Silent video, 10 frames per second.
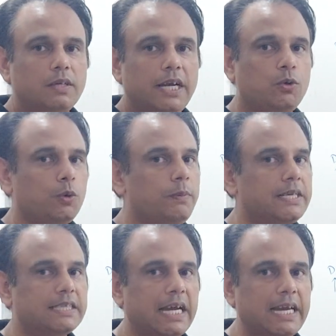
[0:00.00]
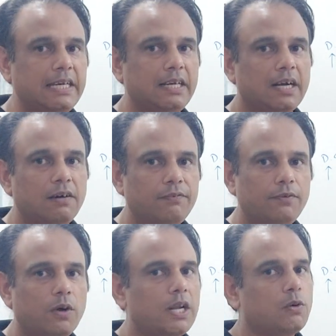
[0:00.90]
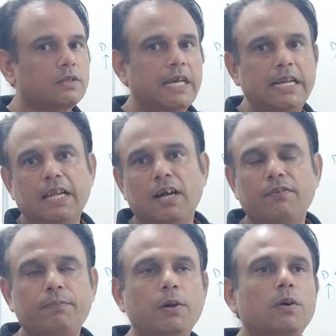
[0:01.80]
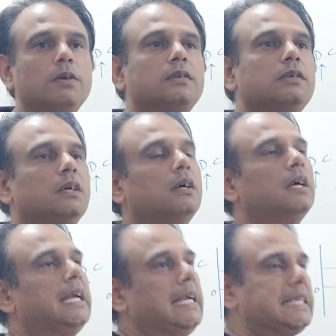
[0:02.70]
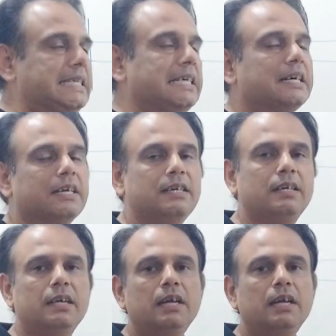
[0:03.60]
it could be a sine graph or a cosine graph, because AC current,